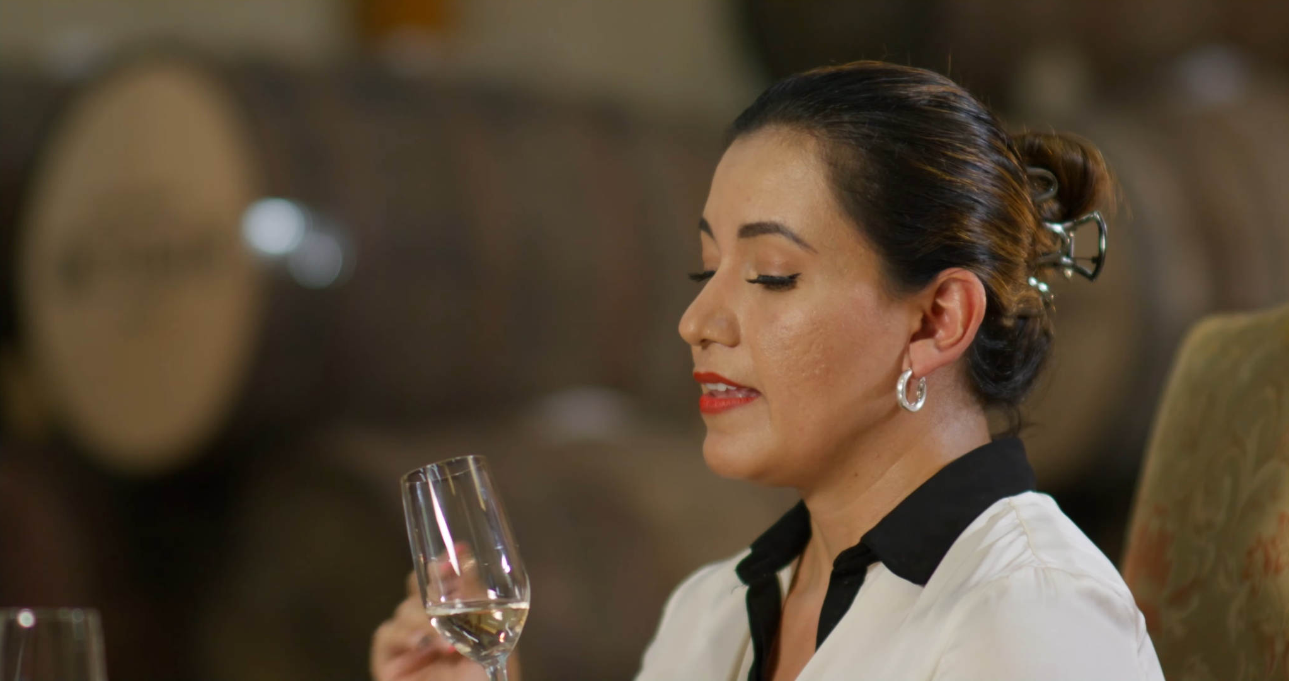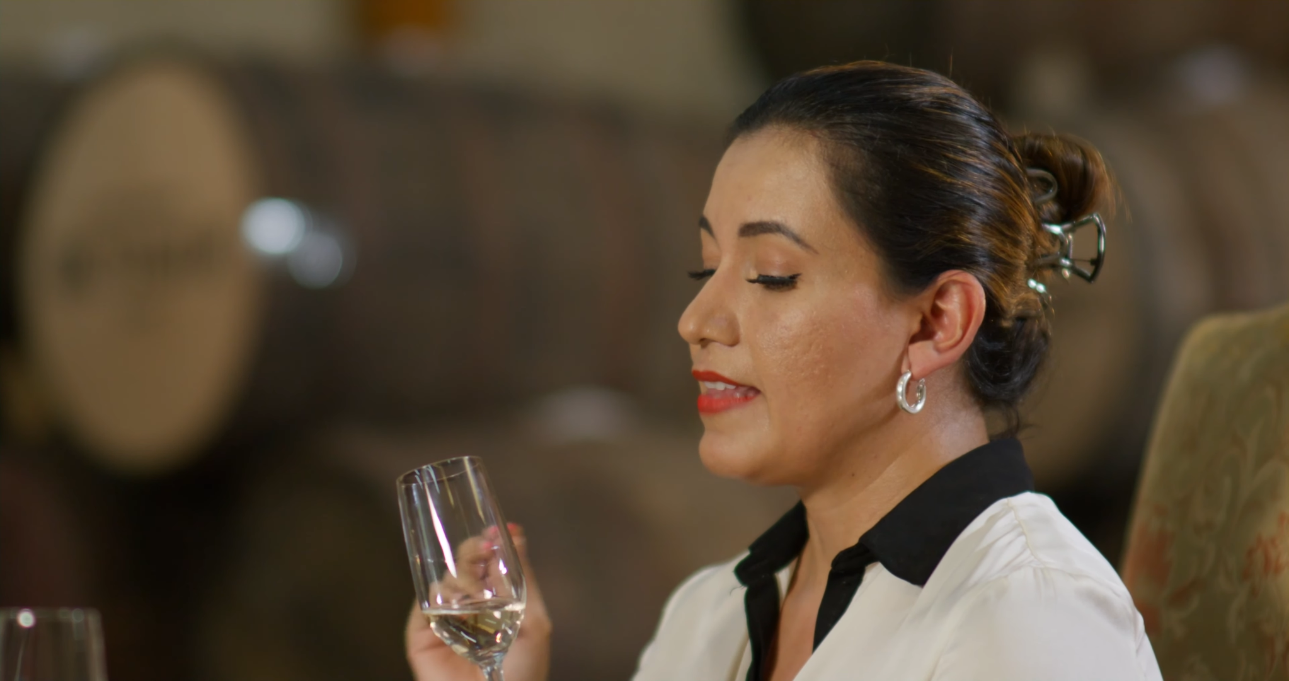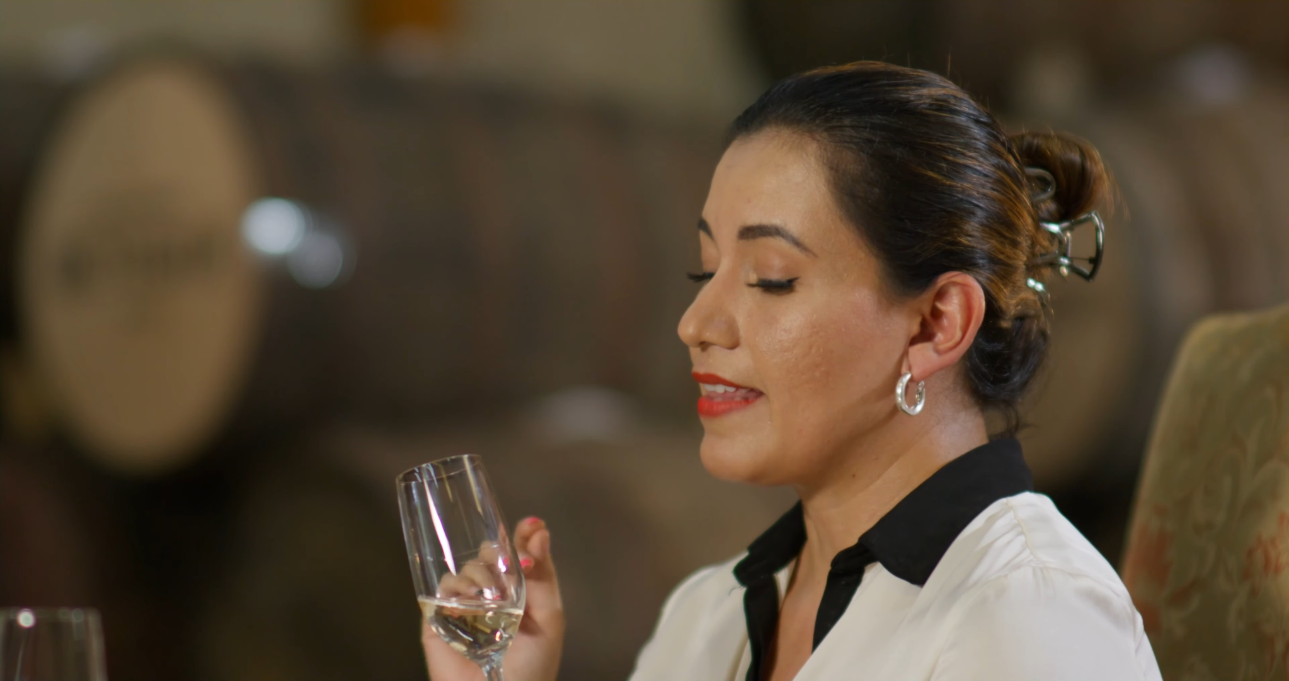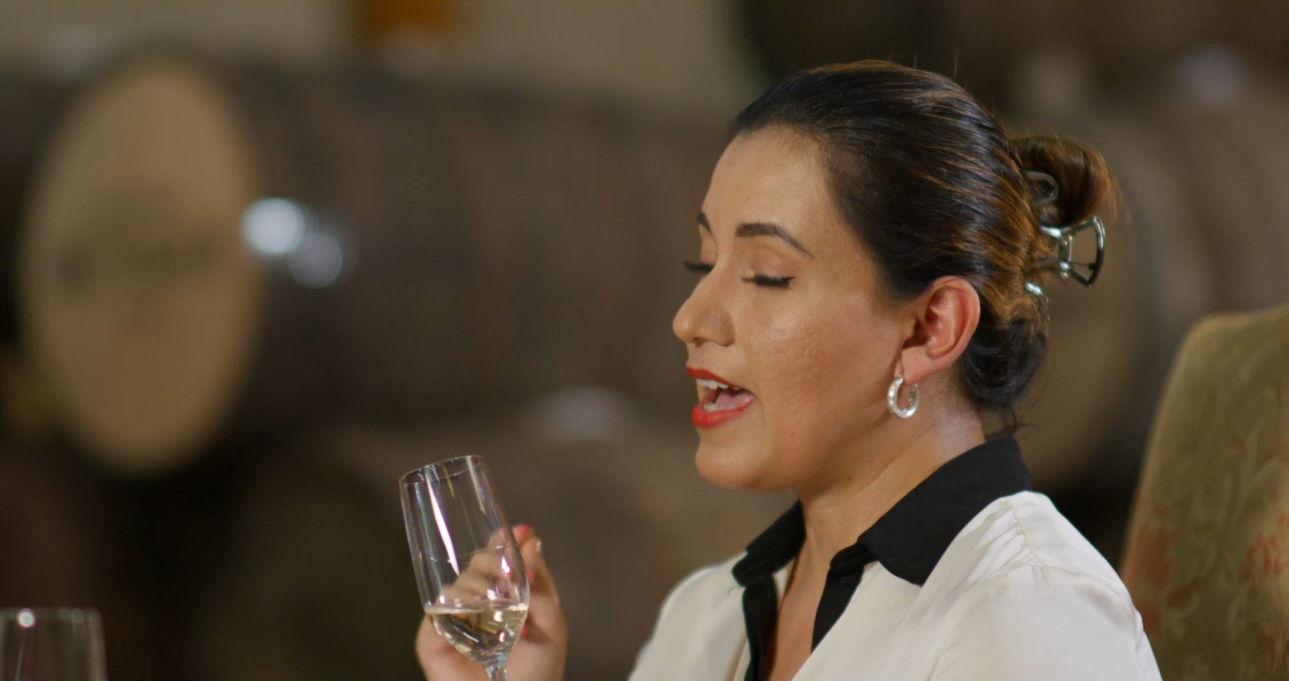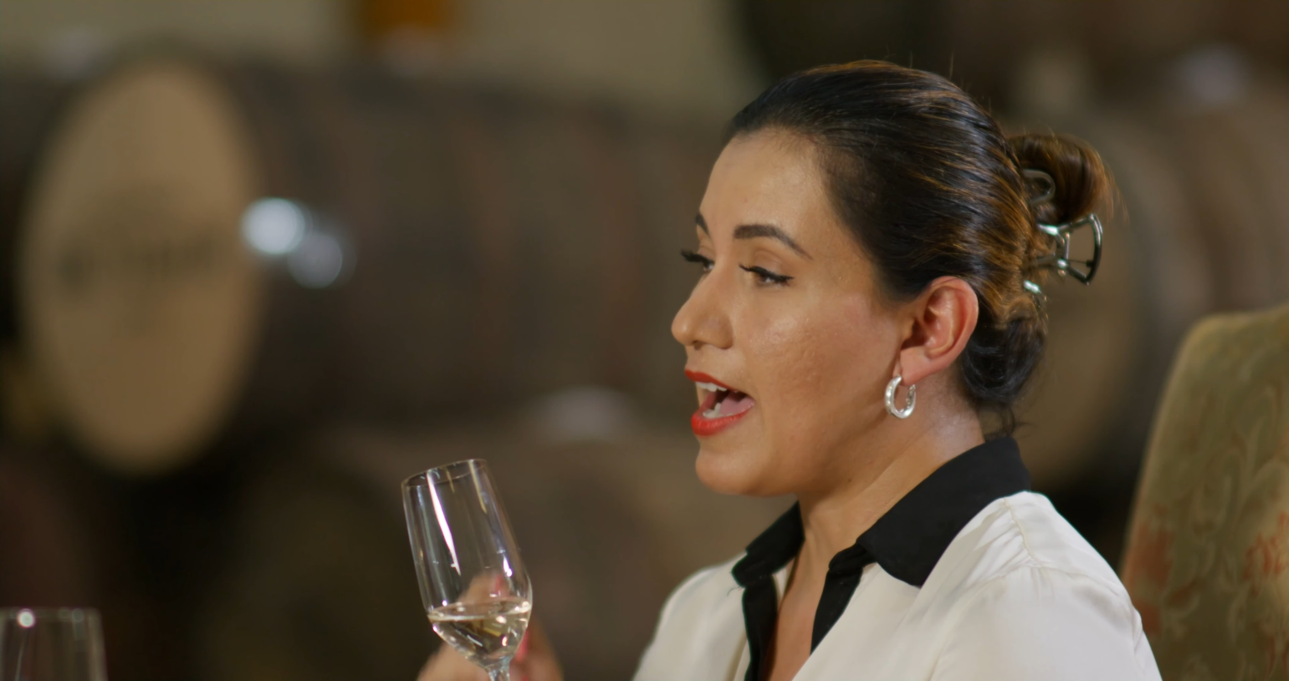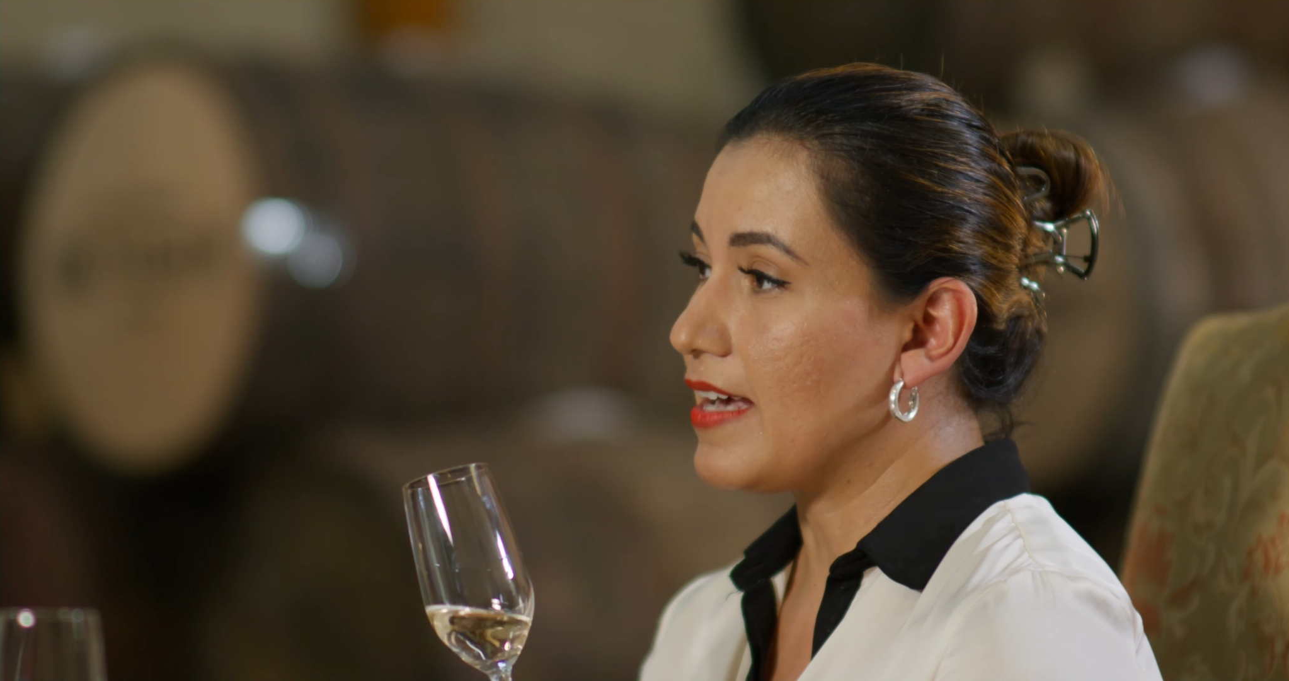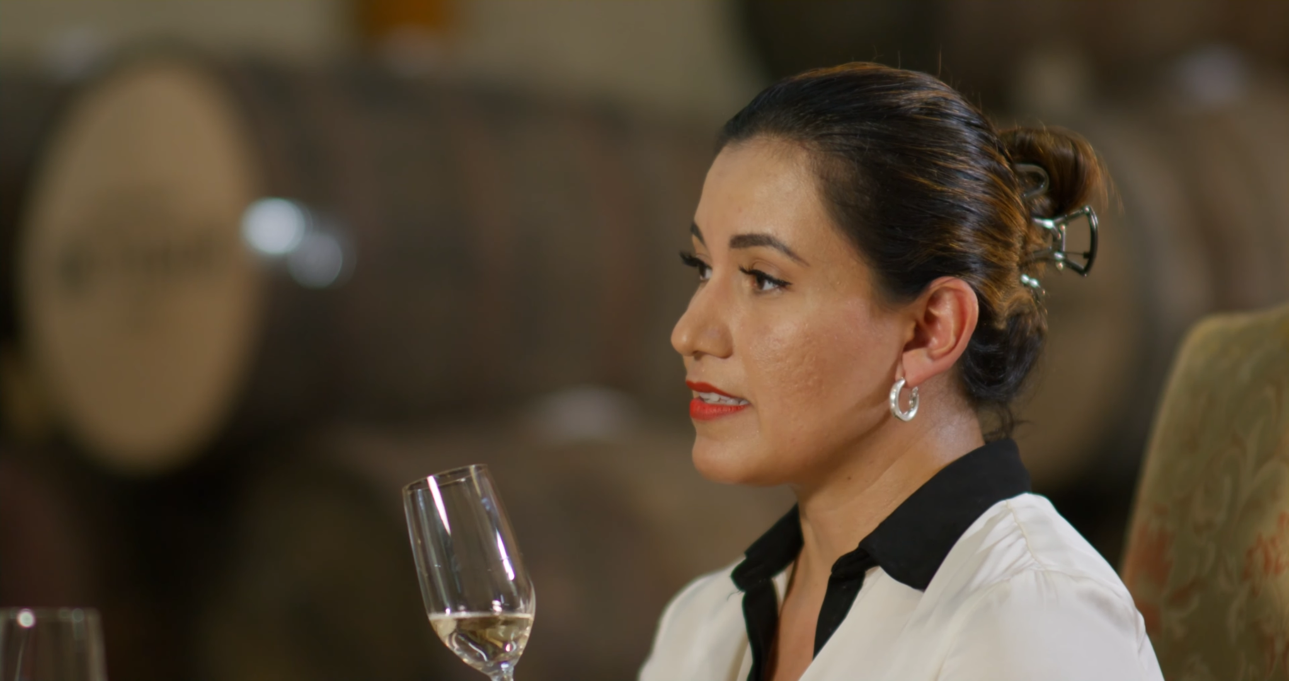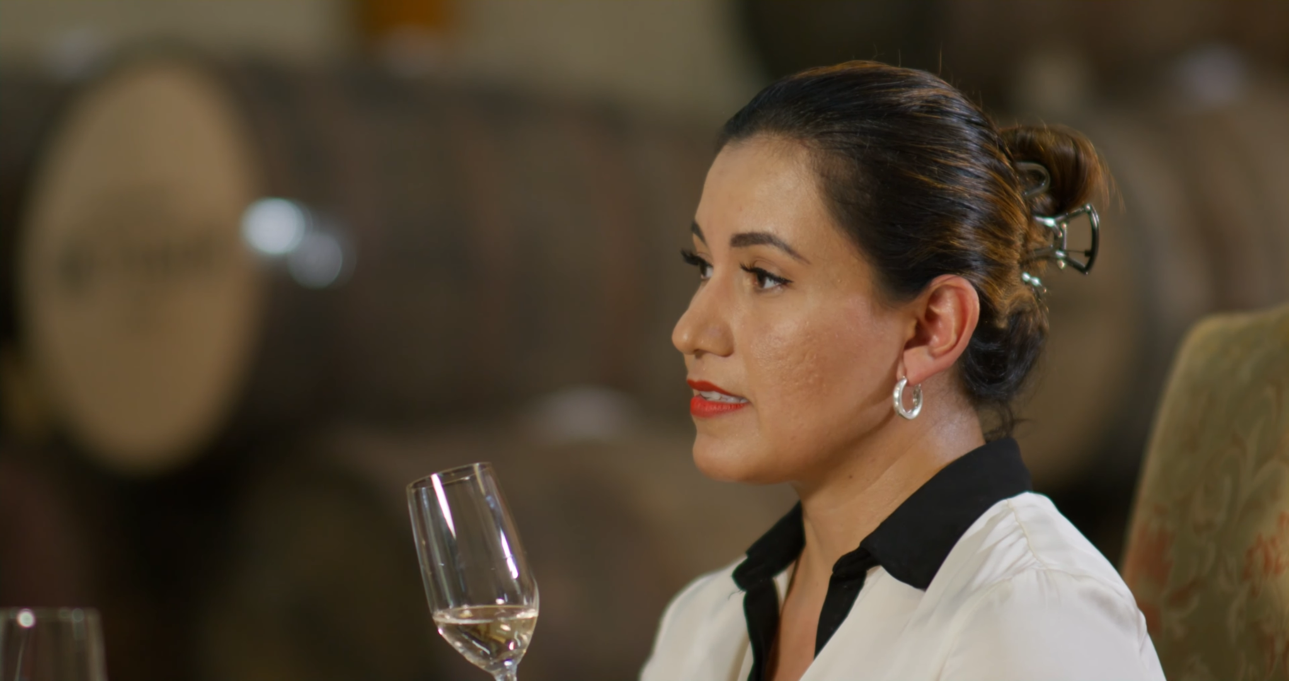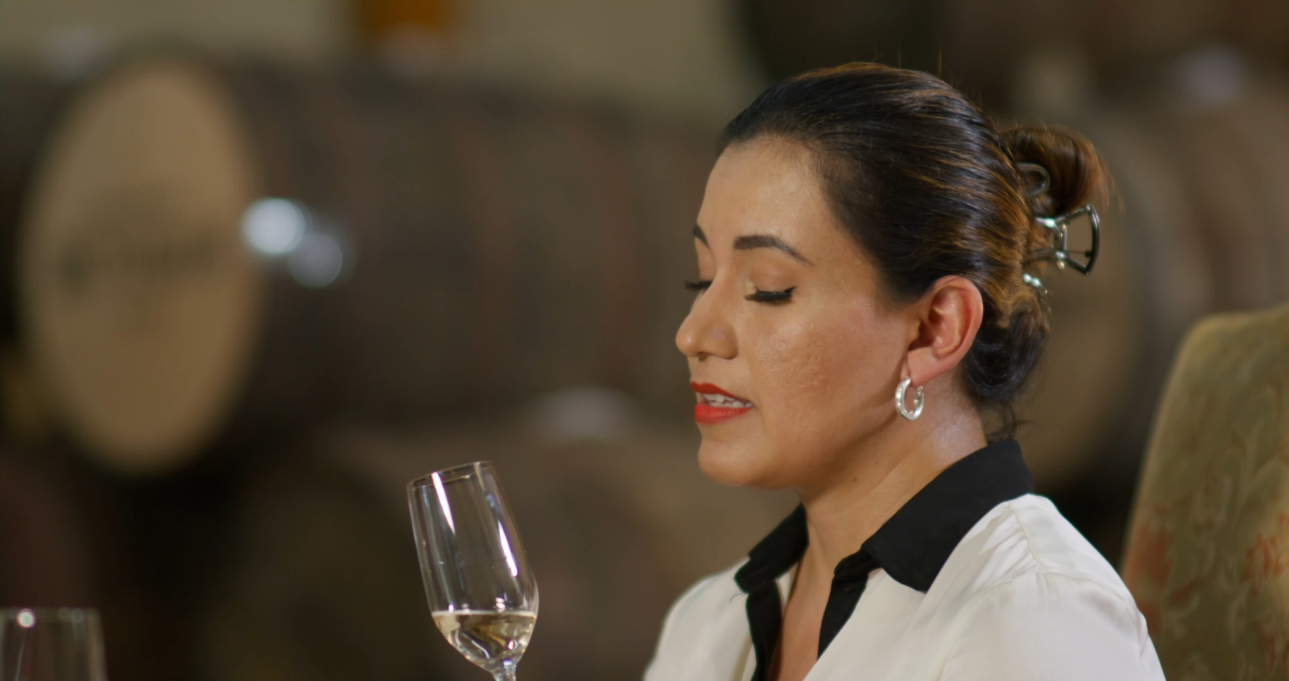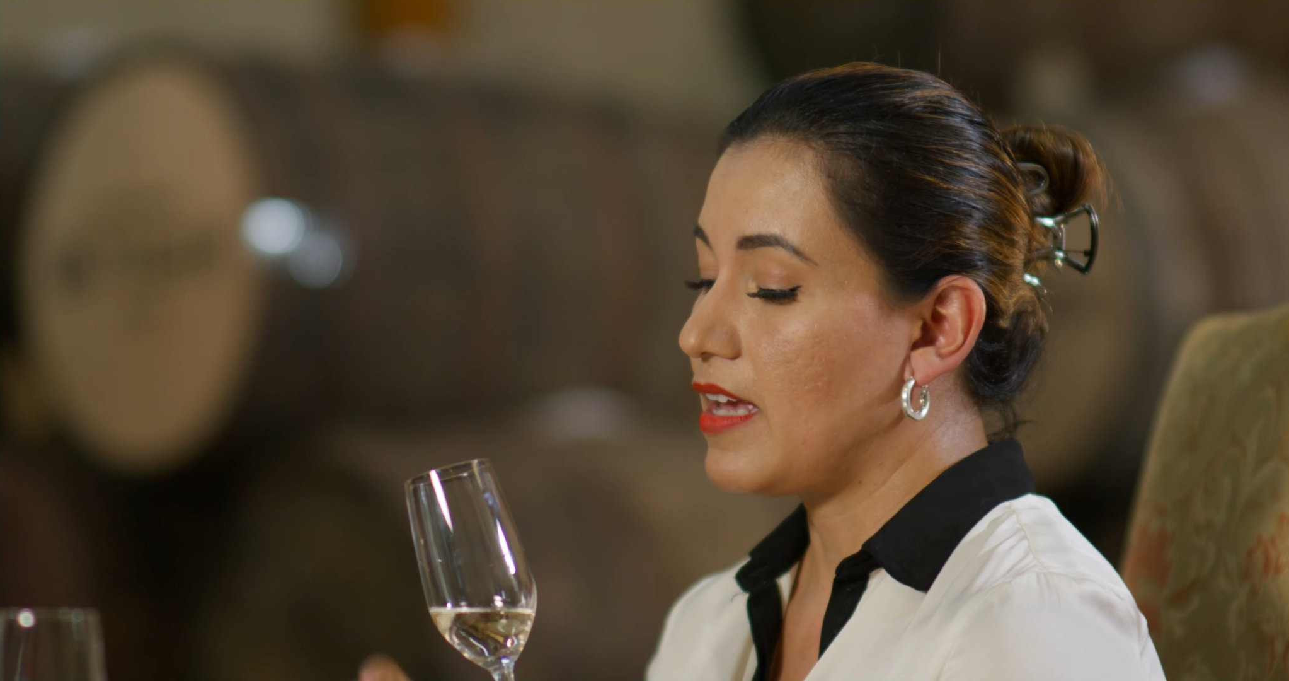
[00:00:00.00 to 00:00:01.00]
that
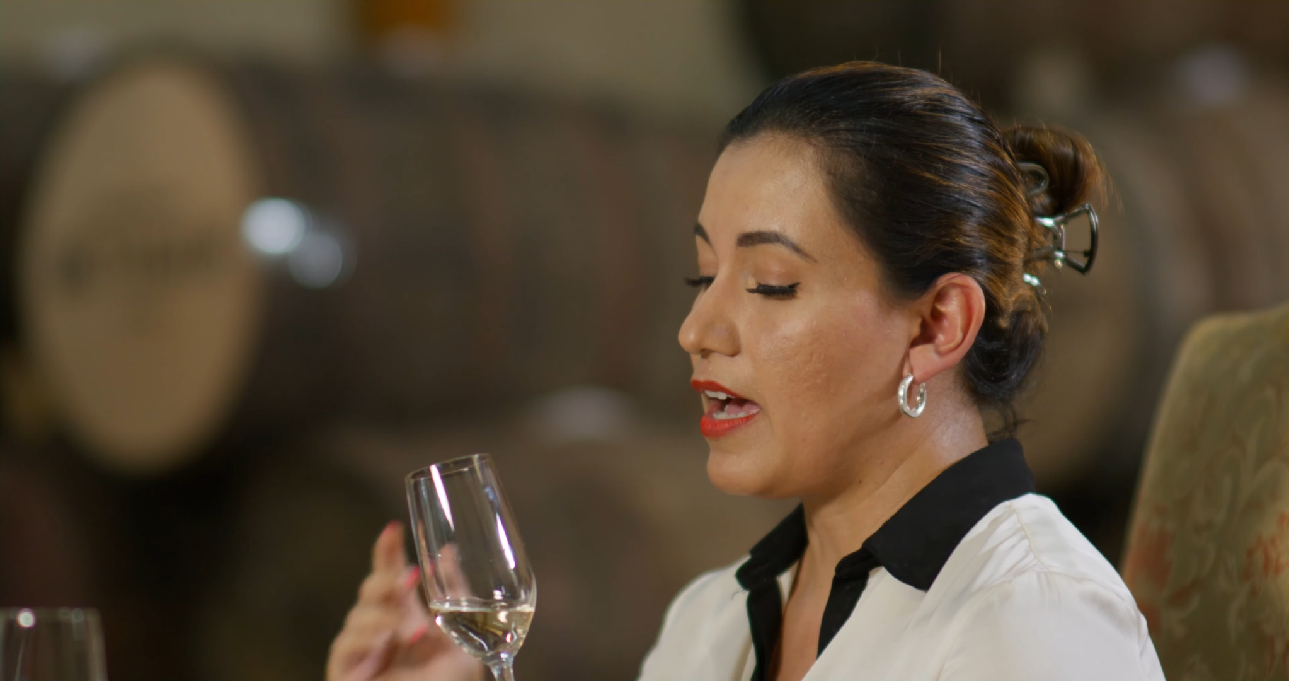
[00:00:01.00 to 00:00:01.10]
has